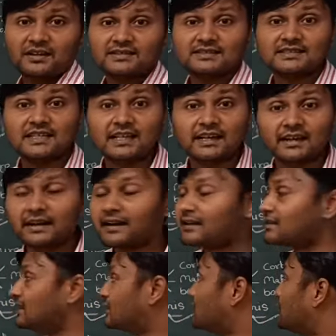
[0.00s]

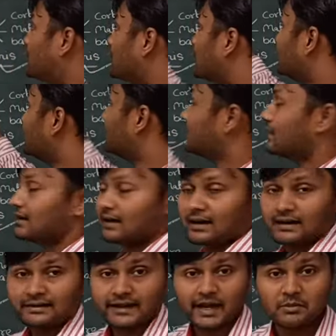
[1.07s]
secrete the cuticle
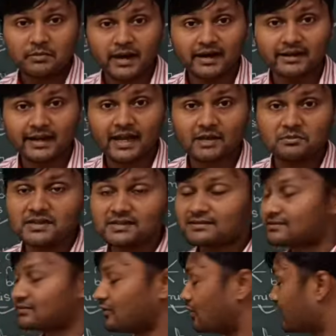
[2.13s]
time by time,
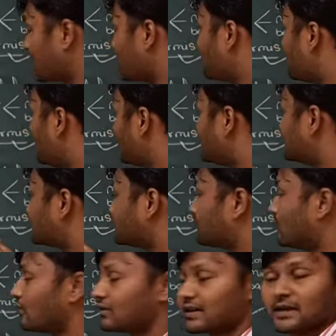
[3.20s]
is 4 time molting, so
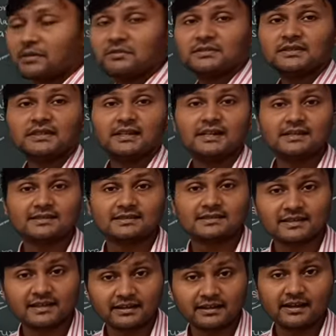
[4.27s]
4 time it's
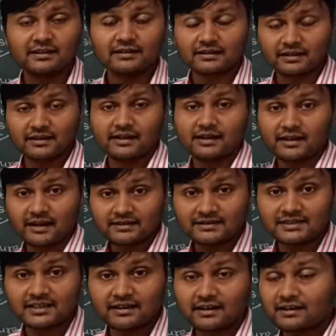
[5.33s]
create and
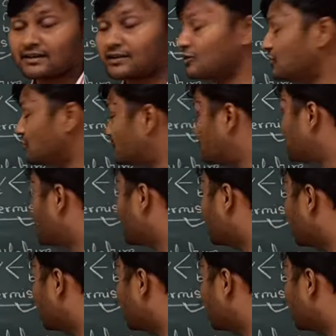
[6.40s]
secrete new